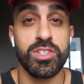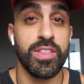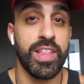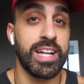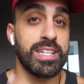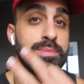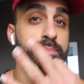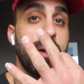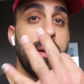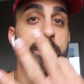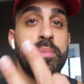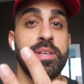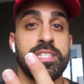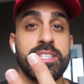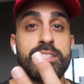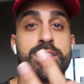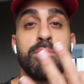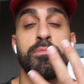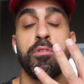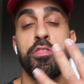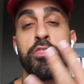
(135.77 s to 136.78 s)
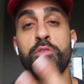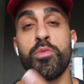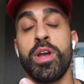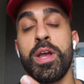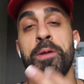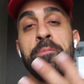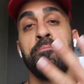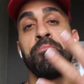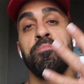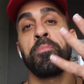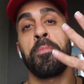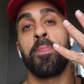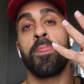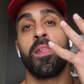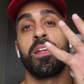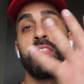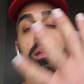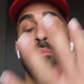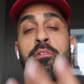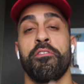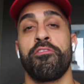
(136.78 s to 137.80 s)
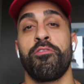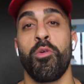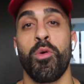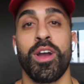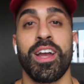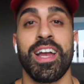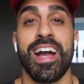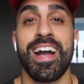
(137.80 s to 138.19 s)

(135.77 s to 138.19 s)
So that's my business number 3. Number 4,